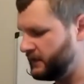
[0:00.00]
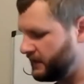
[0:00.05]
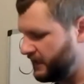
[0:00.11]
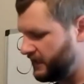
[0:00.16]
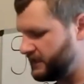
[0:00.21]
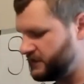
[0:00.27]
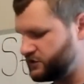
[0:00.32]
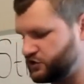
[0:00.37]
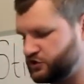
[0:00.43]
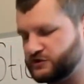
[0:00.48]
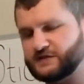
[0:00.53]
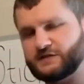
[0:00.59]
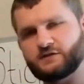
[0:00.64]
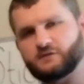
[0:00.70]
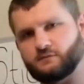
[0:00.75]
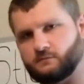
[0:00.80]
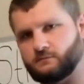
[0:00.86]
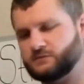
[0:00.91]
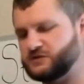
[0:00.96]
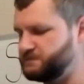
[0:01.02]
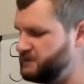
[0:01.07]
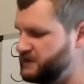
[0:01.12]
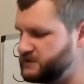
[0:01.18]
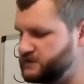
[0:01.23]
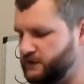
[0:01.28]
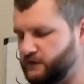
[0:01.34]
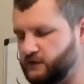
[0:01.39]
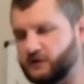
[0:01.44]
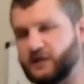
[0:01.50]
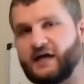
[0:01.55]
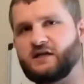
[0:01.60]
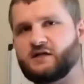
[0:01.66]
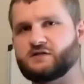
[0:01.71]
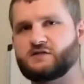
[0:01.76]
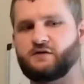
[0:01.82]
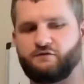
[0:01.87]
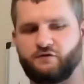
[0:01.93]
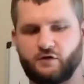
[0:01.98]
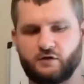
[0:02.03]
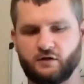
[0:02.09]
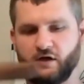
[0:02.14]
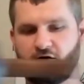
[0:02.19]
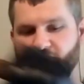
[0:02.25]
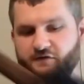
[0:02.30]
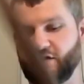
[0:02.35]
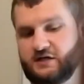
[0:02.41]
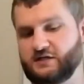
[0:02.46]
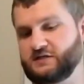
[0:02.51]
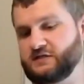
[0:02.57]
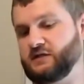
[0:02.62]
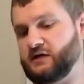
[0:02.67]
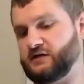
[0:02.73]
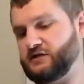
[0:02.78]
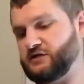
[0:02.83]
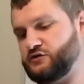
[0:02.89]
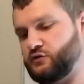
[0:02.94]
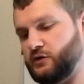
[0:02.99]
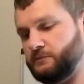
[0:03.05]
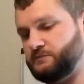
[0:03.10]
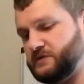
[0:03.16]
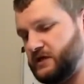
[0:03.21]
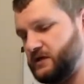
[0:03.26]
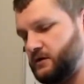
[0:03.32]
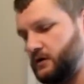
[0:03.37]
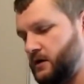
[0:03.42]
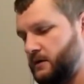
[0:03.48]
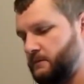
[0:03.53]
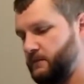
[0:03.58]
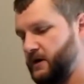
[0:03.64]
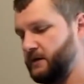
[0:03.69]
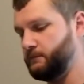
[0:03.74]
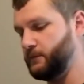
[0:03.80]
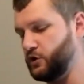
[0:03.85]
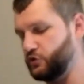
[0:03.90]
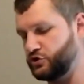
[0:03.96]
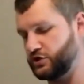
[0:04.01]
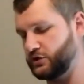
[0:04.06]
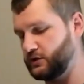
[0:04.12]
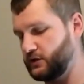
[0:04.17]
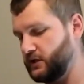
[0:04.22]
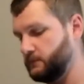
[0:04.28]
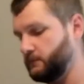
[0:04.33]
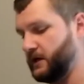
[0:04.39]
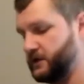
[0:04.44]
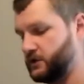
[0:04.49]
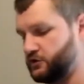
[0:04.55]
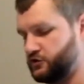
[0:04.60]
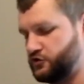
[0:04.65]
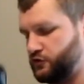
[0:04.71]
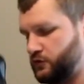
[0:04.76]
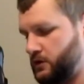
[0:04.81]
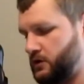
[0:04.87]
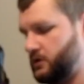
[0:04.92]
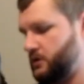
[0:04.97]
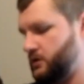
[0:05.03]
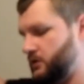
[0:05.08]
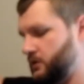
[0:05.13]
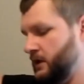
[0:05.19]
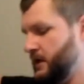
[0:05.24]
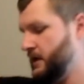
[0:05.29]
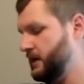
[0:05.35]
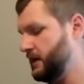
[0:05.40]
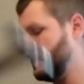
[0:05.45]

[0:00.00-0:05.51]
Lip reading: And it just speaks to the lightness of the glove, that it's not disrupting my motion and my control.